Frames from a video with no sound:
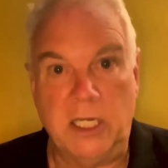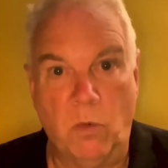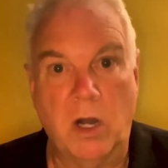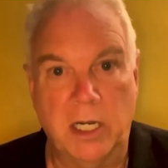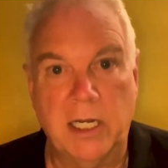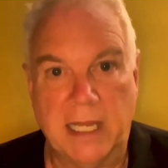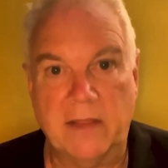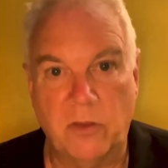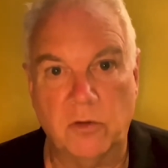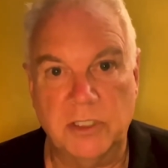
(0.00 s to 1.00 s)
wanted to
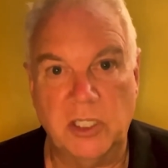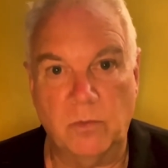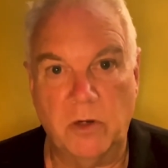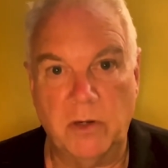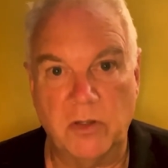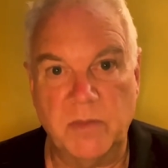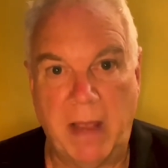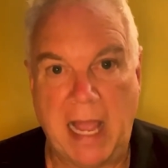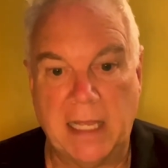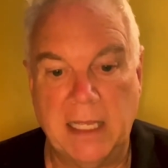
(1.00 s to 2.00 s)
get those Silmarils
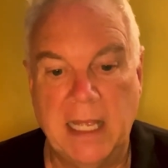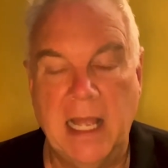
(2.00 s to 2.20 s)
back.